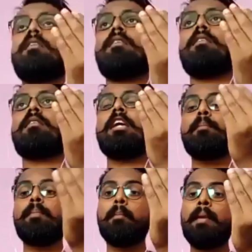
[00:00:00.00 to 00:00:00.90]
keep a
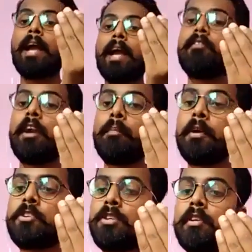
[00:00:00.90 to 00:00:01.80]
black and white picture
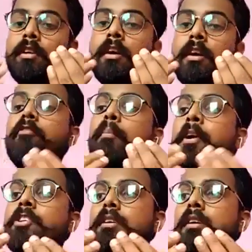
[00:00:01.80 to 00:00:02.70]
with a colorful picture.
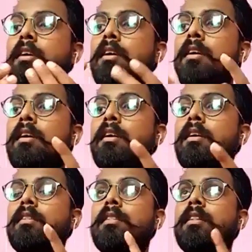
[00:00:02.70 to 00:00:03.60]

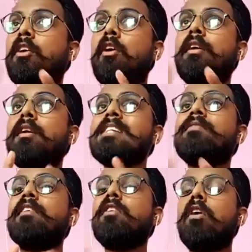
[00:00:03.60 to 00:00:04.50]
The contrast
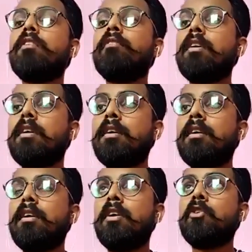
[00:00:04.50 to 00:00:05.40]
will not work.
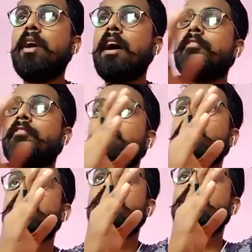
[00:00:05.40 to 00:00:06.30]
You have
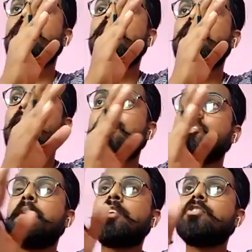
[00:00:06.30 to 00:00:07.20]
to arrange
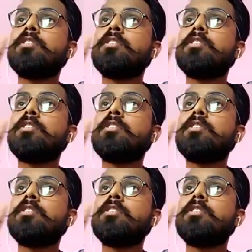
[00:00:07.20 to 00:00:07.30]
pictures